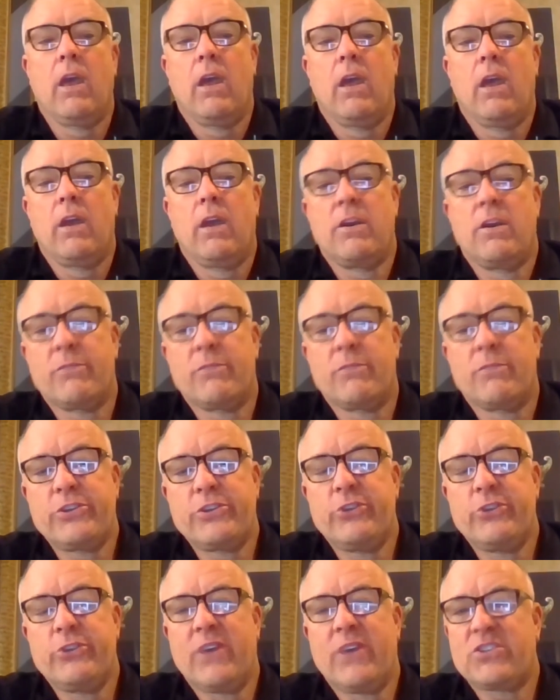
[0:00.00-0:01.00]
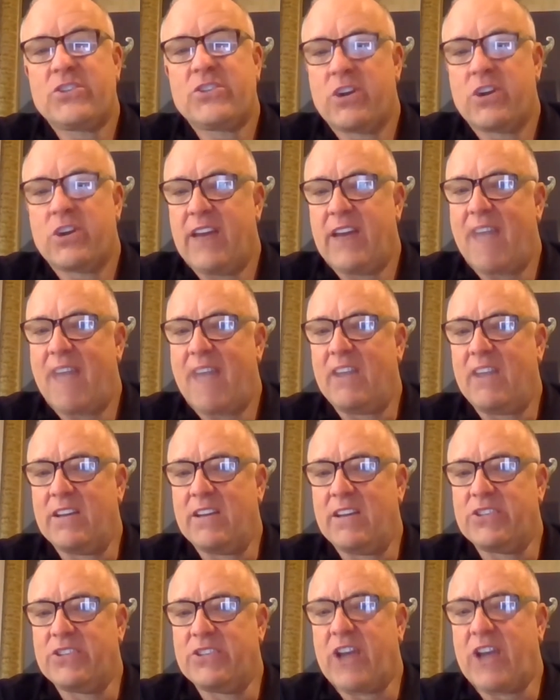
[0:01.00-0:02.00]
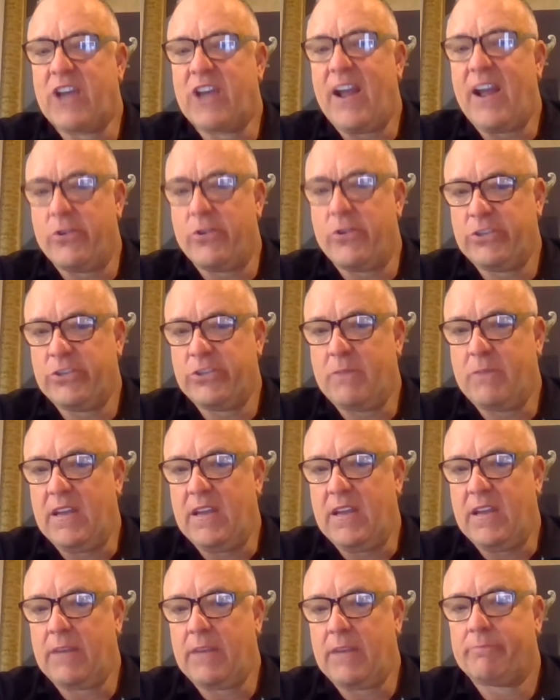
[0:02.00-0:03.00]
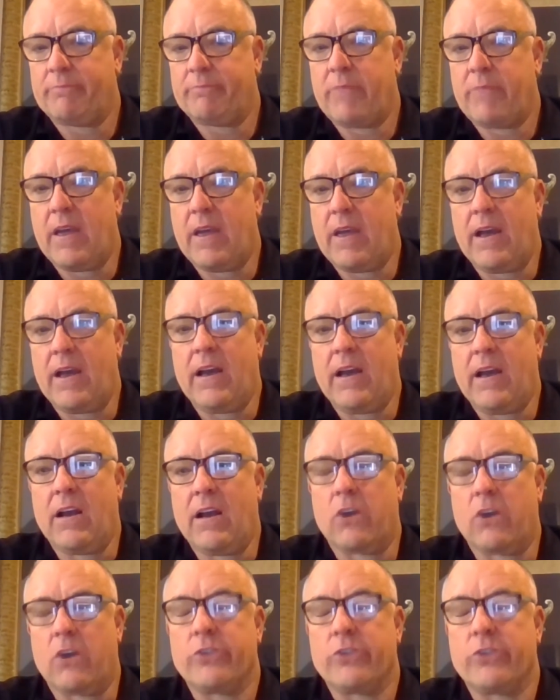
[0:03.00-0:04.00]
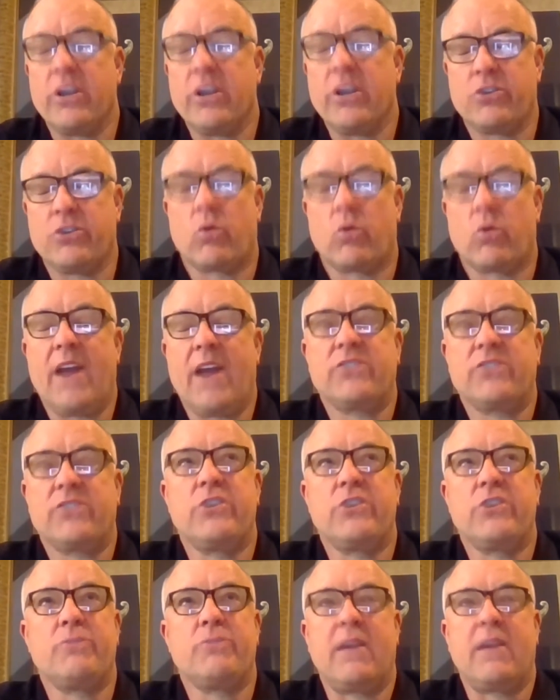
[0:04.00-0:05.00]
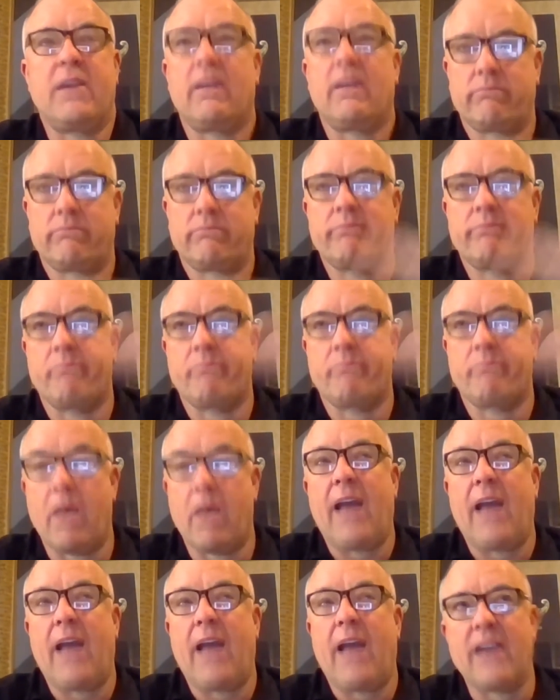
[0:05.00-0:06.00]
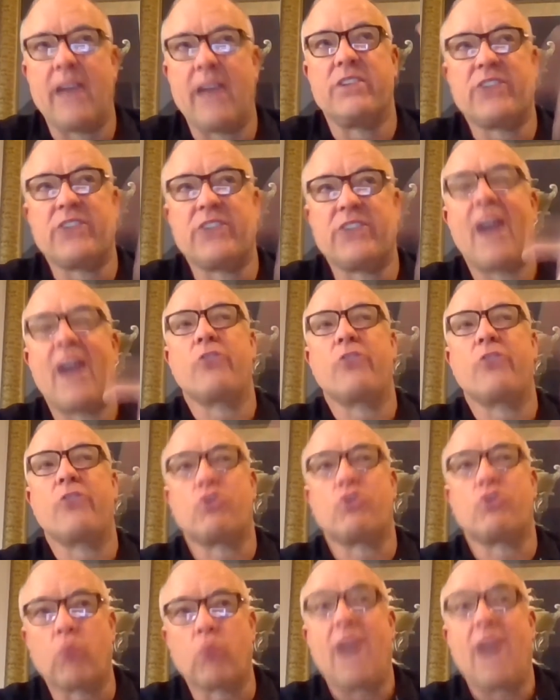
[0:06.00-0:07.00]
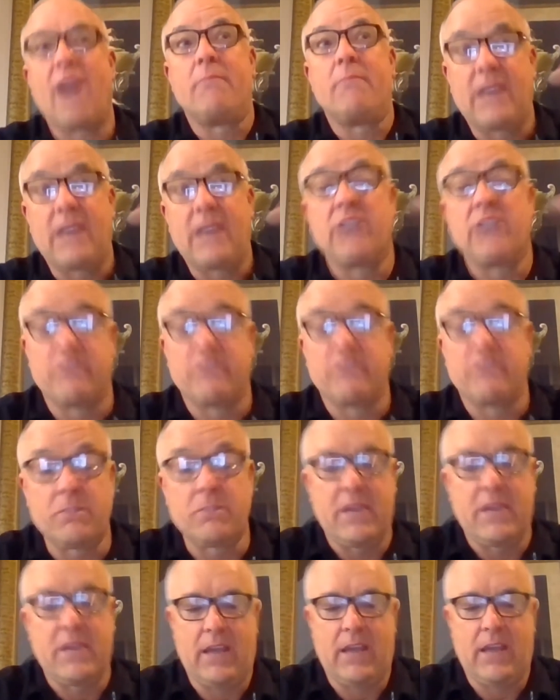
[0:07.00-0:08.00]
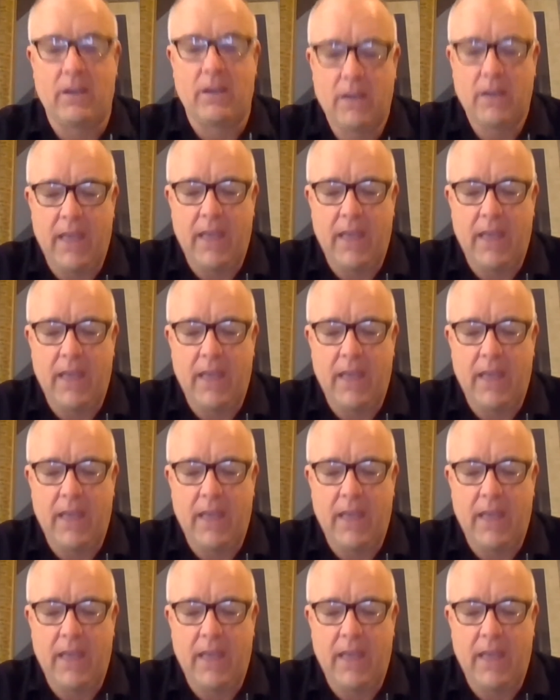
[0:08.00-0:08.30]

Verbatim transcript: Number 2, I started having a desire to speak. Or to write, excuse me. I got a desire to write because of speaking.